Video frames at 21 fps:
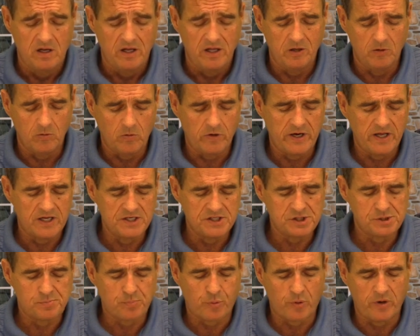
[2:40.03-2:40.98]
And Lord, I
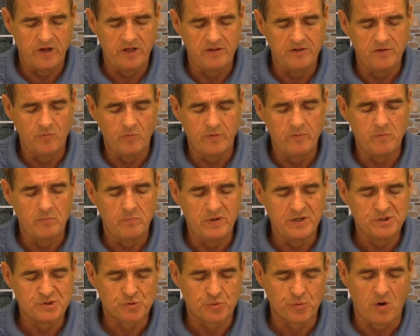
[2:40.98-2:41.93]
just pray that we would
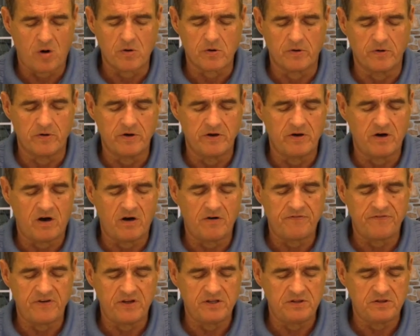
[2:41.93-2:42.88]
be stronger in
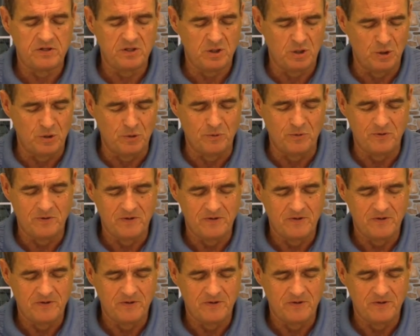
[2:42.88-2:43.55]
our faith to you.